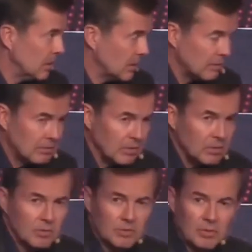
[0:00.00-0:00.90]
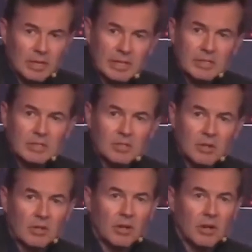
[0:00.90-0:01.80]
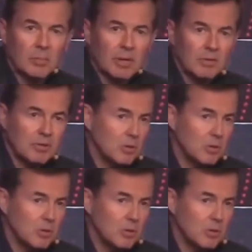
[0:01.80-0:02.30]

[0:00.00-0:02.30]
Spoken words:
I don't know if you guys talk a lot about